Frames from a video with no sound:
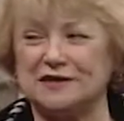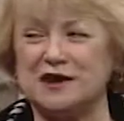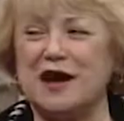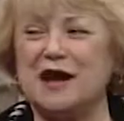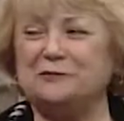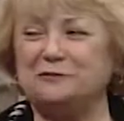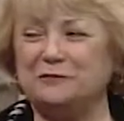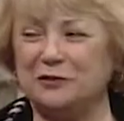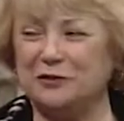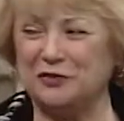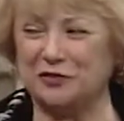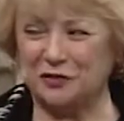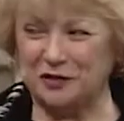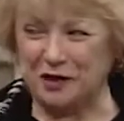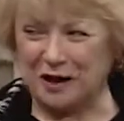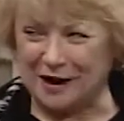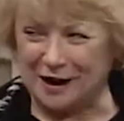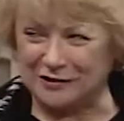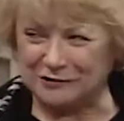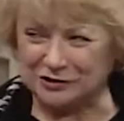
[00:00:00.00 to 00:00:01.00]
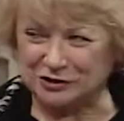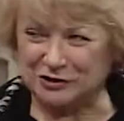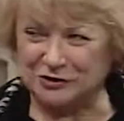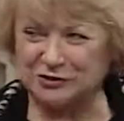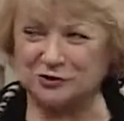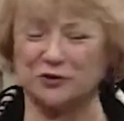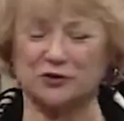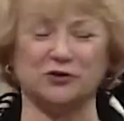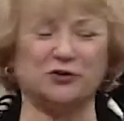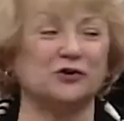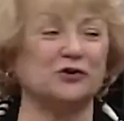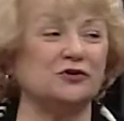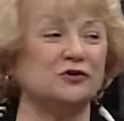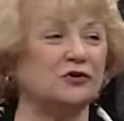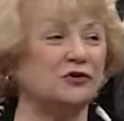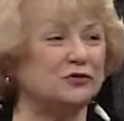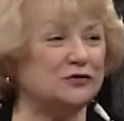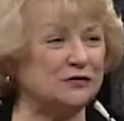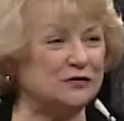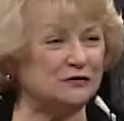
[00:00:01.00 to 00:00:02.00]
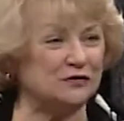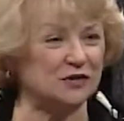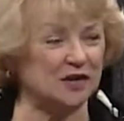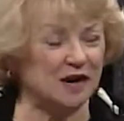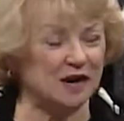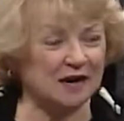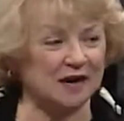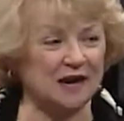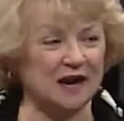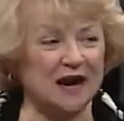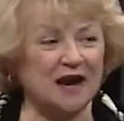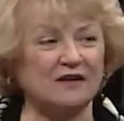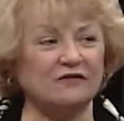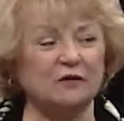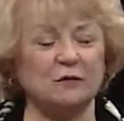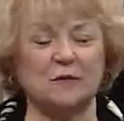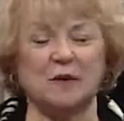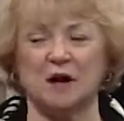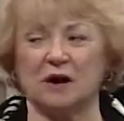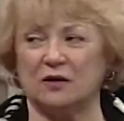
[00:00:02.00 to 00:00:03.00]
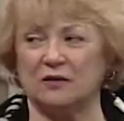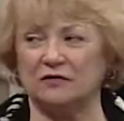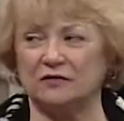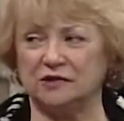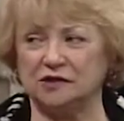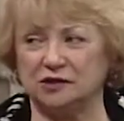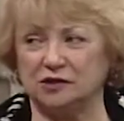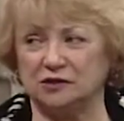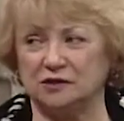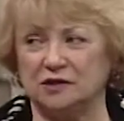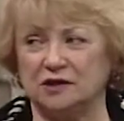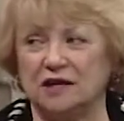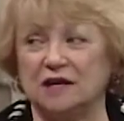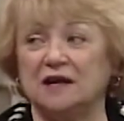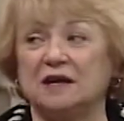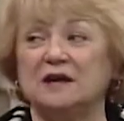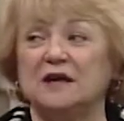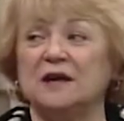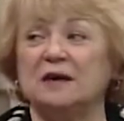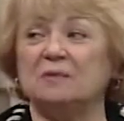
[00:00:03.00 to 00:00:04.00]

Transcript: not put their house in order, who do not have a power of attorney,